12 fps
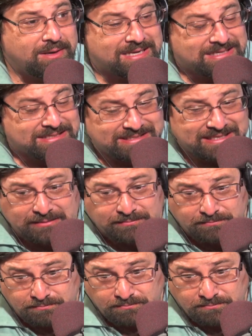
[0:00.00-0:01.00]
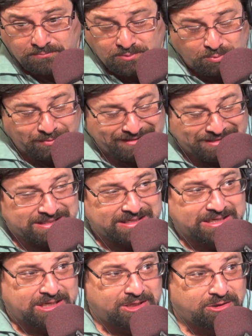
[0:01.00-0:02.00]
Is that we see
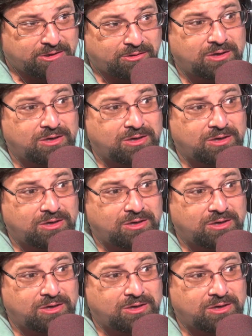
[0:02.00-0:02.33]
here,